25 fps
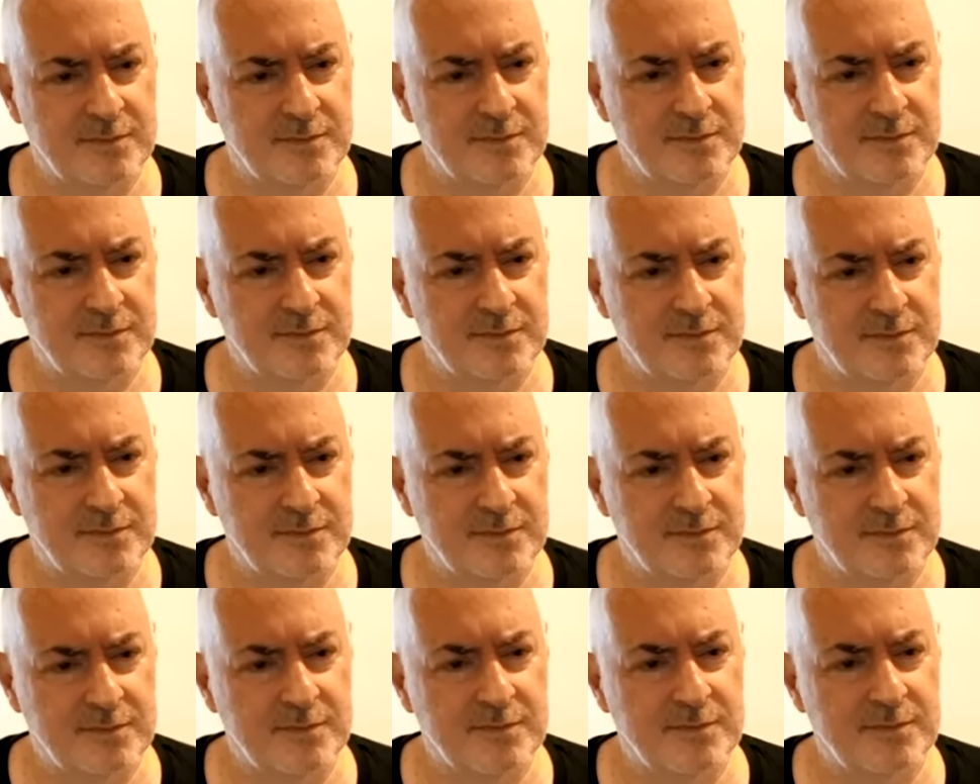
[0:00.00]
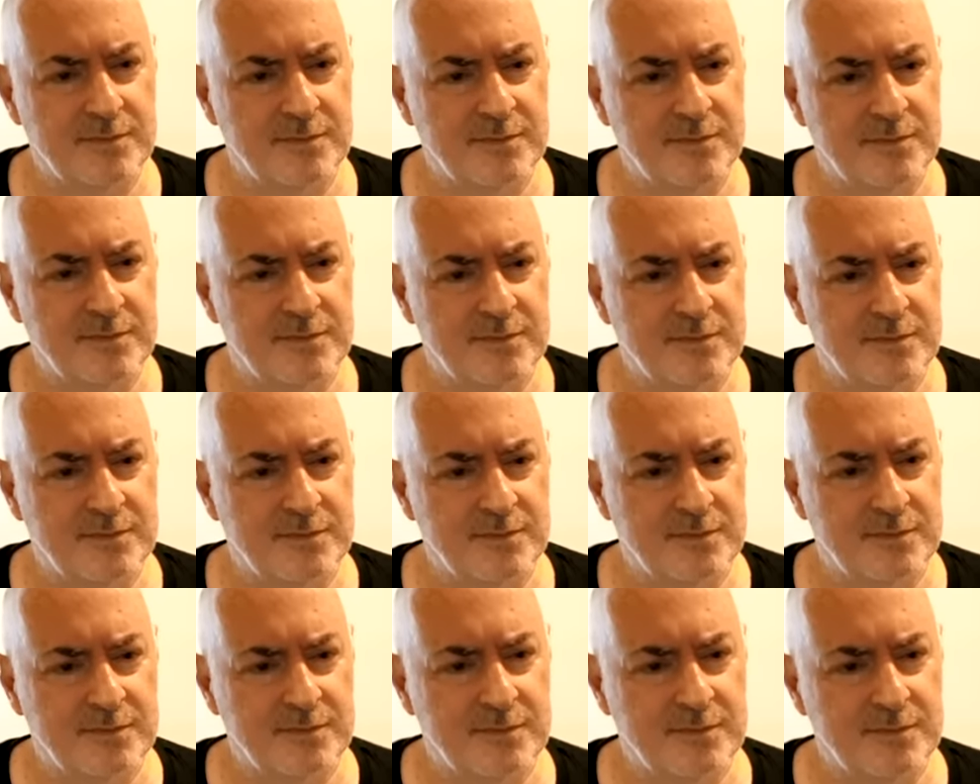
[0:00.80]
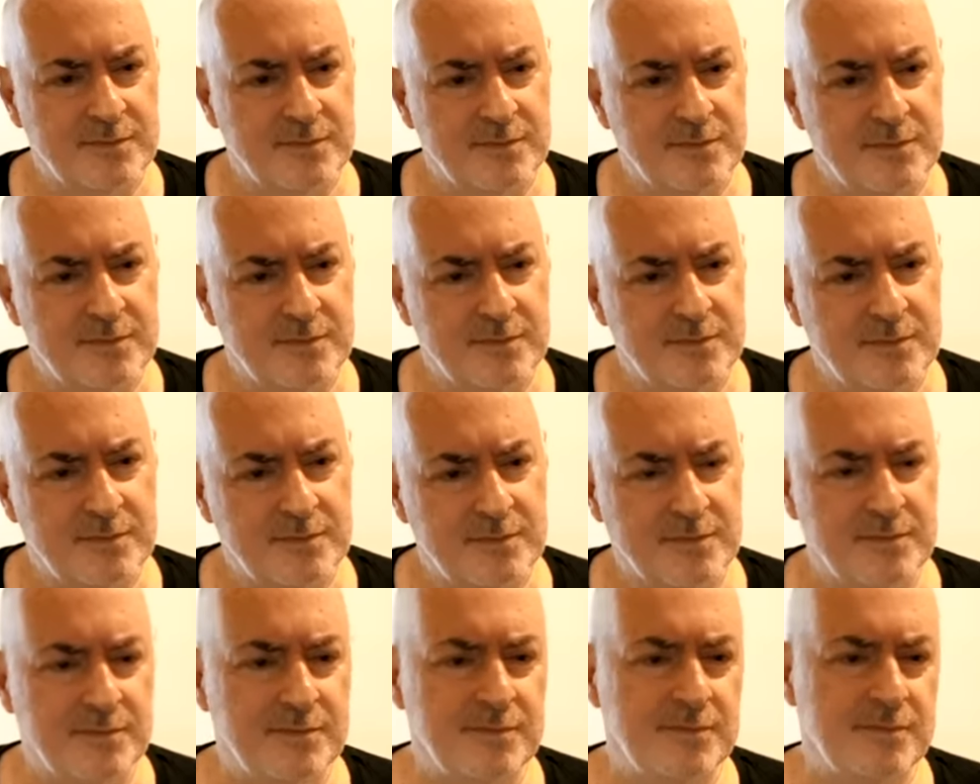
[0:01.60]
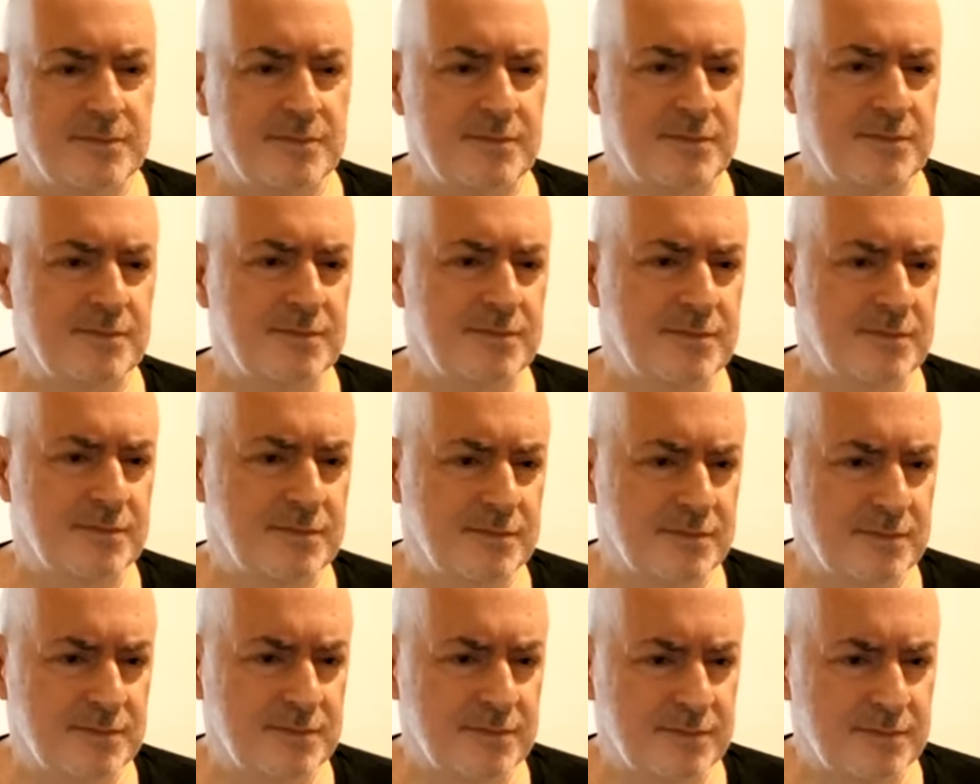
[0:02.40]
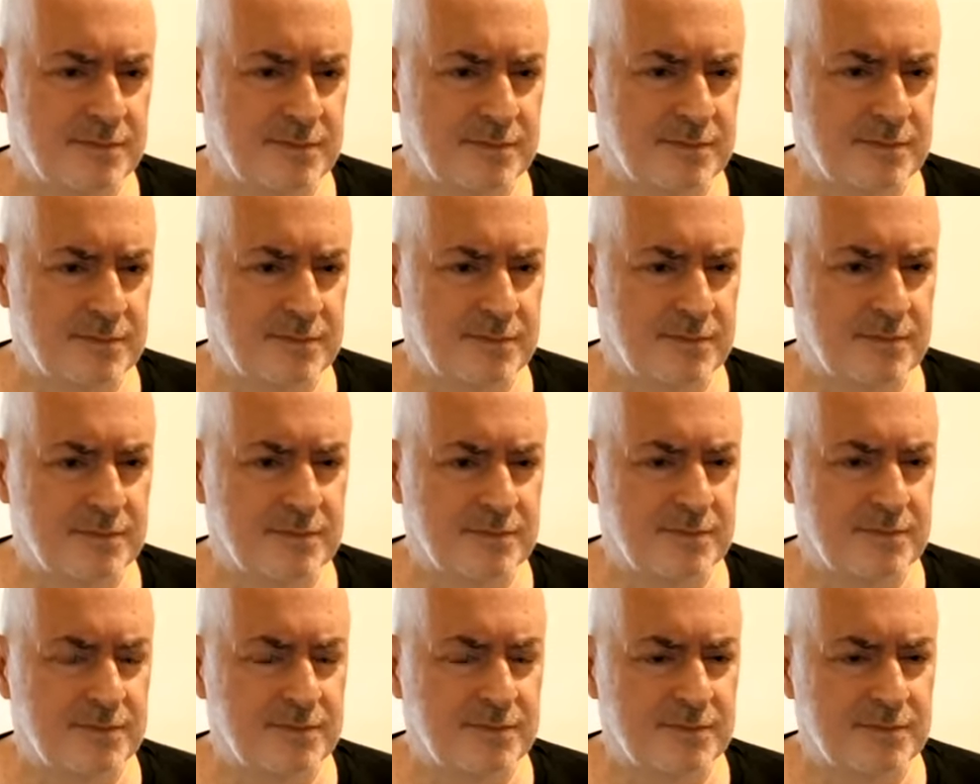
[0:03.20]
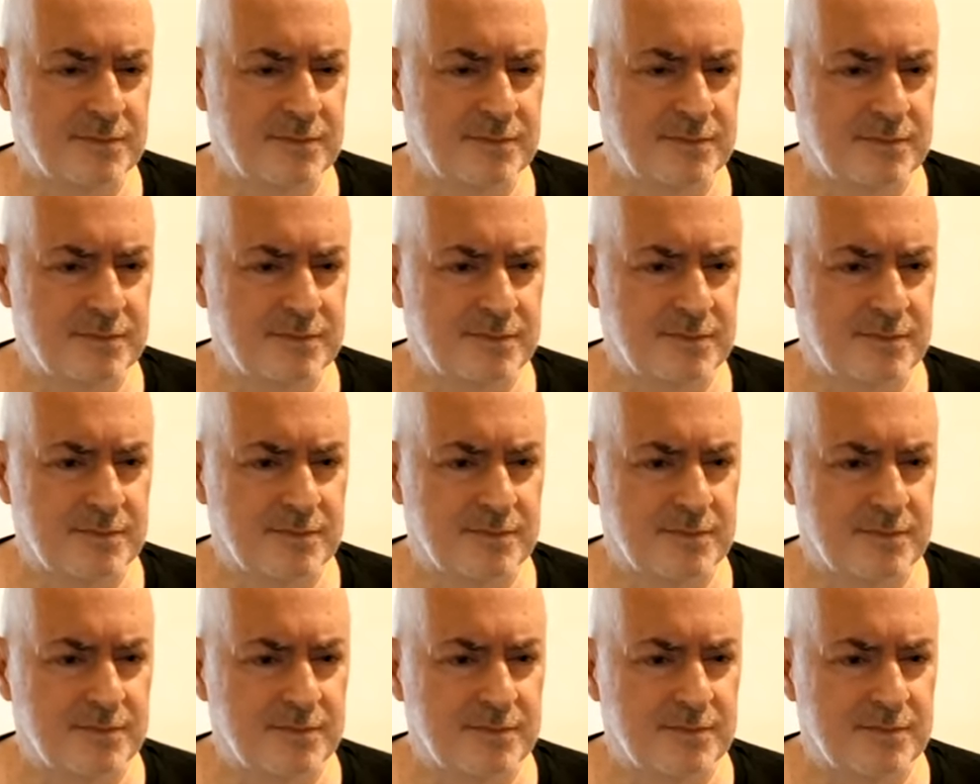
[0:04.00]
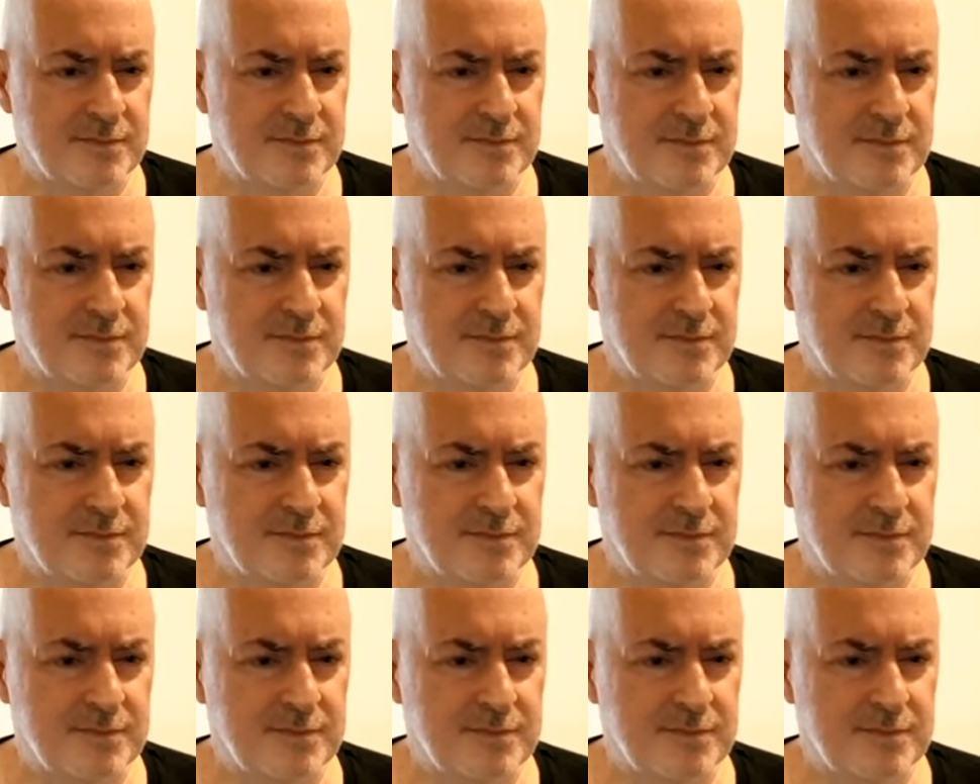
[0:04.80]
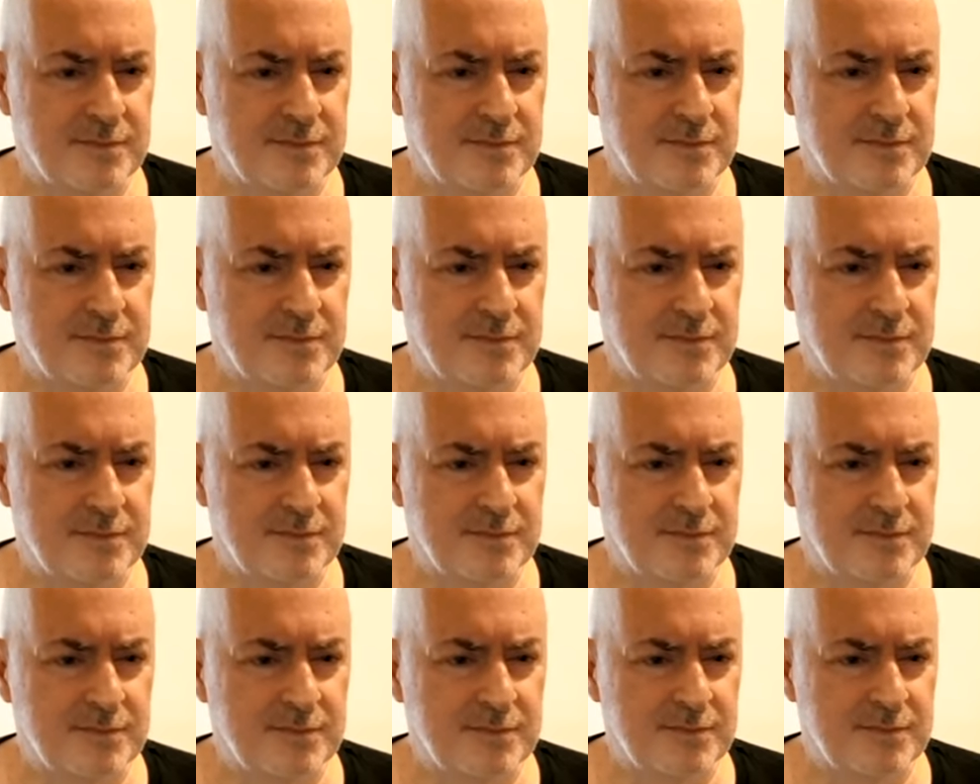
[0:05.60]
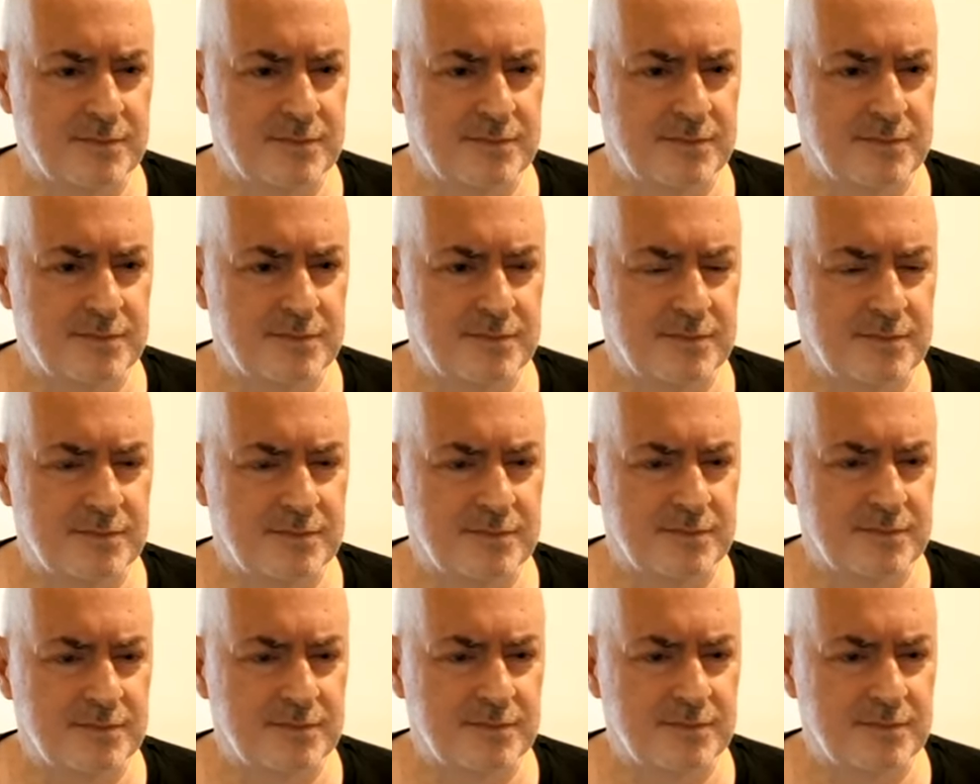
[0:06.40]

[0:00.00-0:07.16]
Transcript: [no speech]